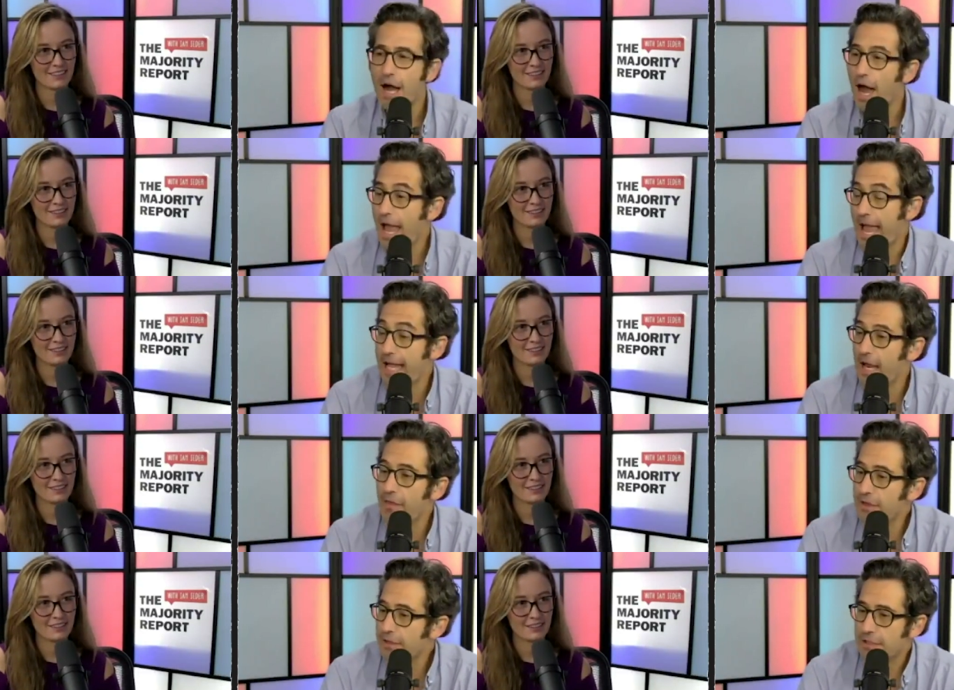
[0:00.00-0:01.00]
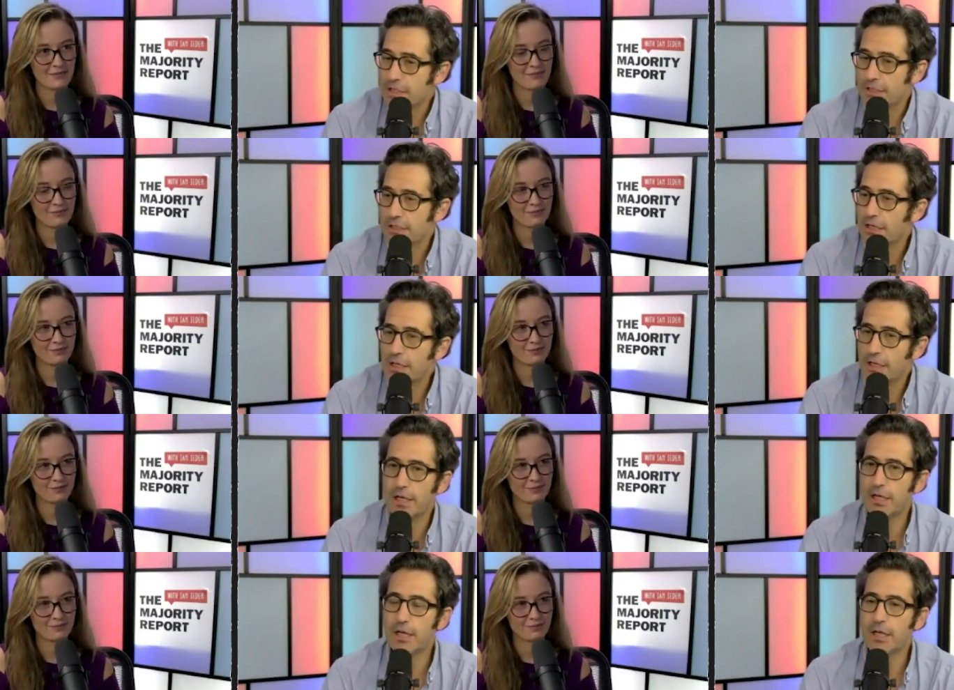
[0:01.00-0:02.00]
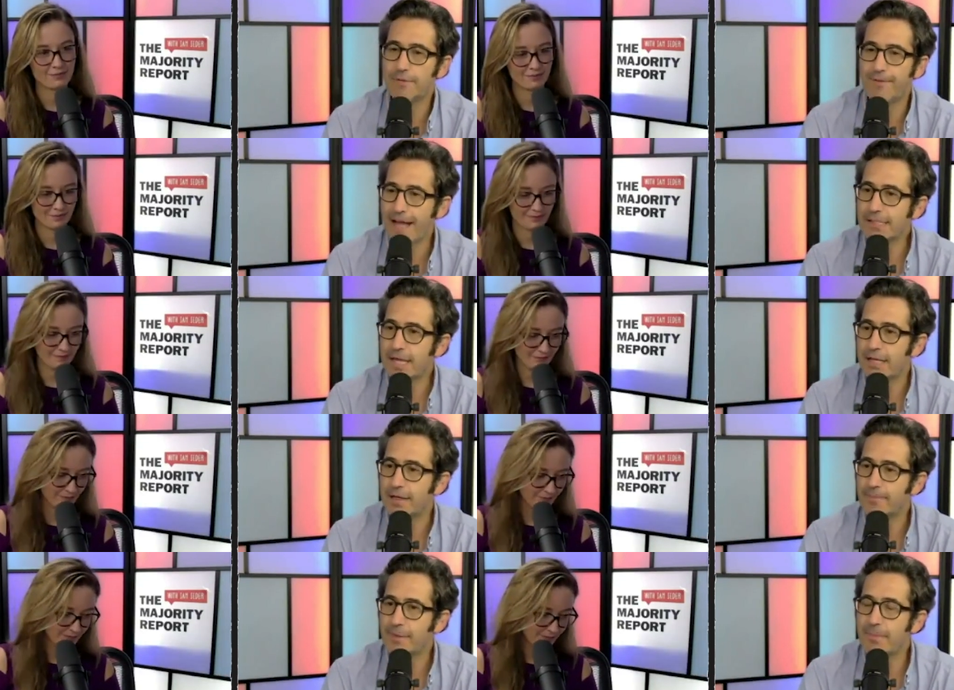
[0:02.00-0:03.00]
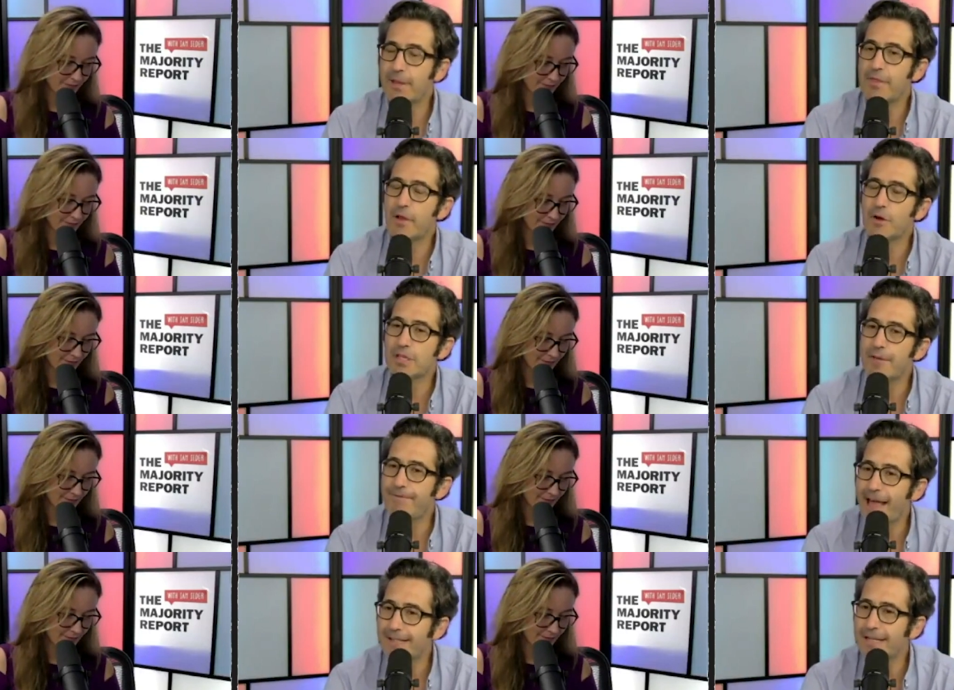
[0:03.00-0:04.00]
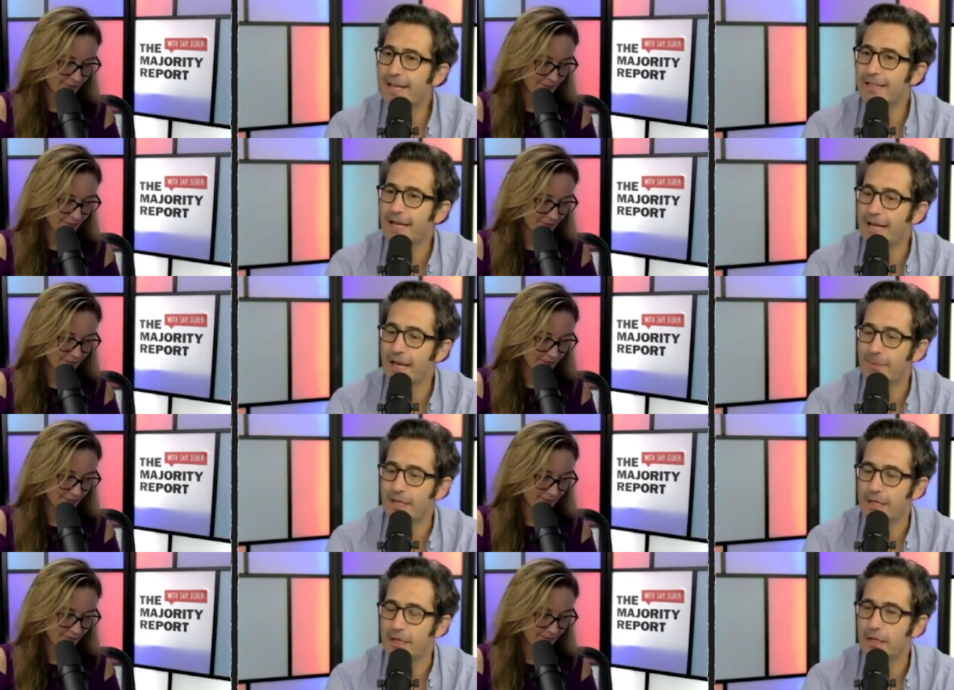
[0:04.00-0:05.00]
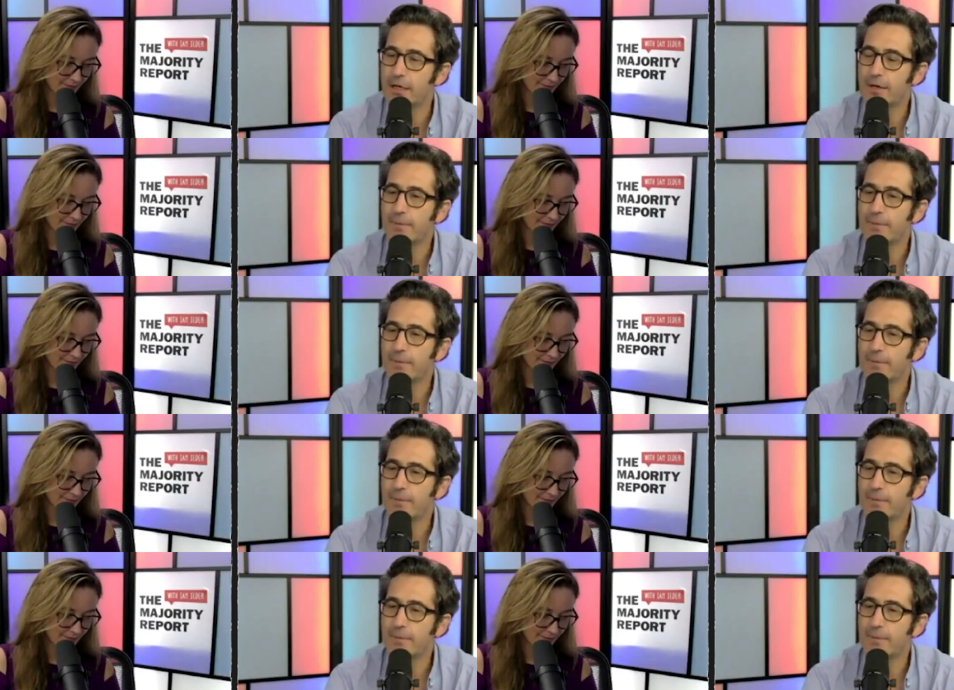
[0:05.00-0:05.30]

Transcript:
Speaker 1: this is just, it's fascinating. I mean, there is a fascinating dynamic here